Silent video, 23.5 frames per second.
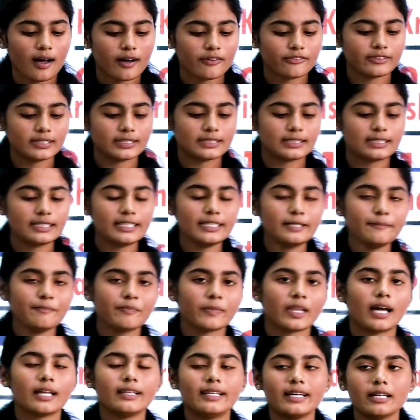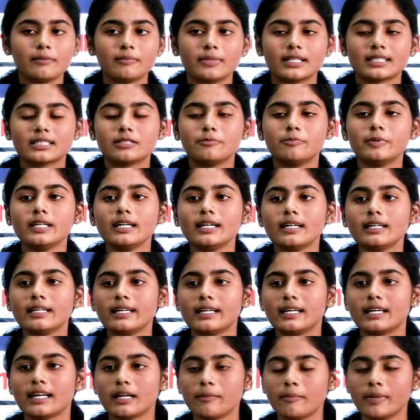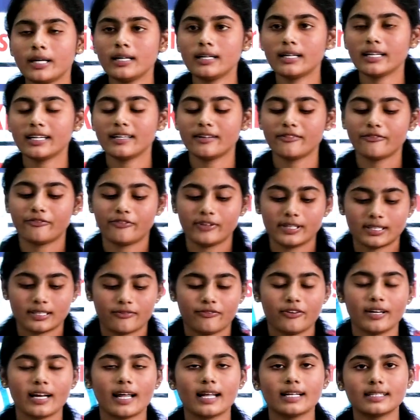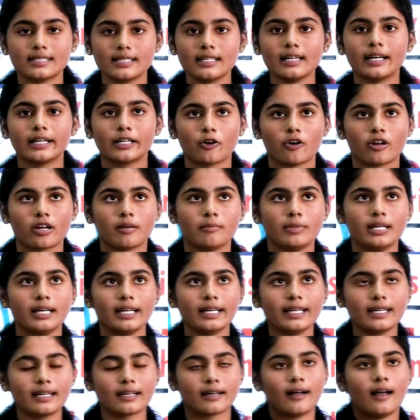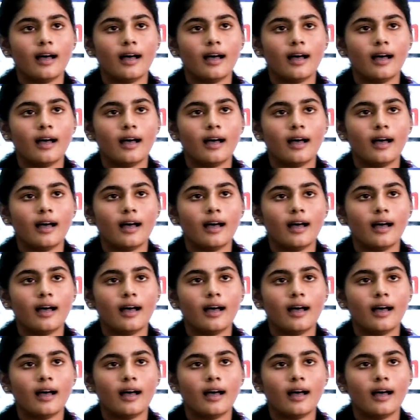Firstly, there must be an increment in financial autonomy, like